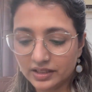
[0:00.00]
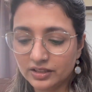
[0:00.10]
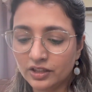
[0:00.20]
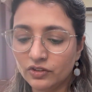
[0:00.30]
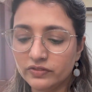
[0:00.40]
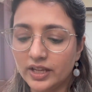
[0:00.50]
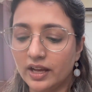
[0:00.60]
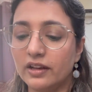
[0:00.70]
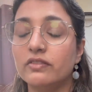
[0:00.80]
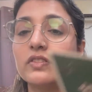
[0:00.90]
Now we
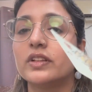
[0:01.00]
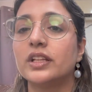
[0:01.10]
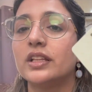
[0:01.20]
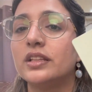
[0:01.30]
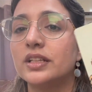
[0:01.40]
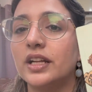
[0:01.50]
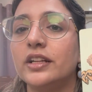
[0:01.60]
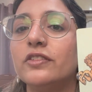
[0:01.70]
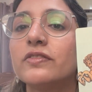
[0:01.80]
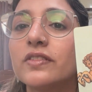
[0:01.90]
have the
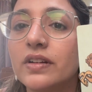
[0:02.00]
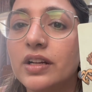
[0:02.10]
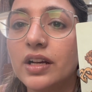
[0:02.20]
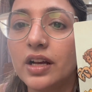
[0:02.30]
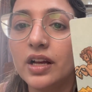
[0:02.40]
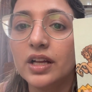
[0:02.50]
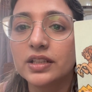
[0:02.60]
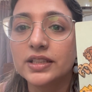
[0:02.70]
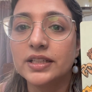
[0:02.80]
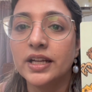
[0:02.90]

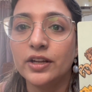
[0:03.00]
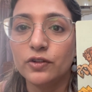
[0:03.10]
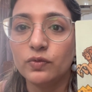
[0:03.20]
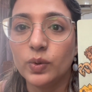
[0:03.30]
Knight of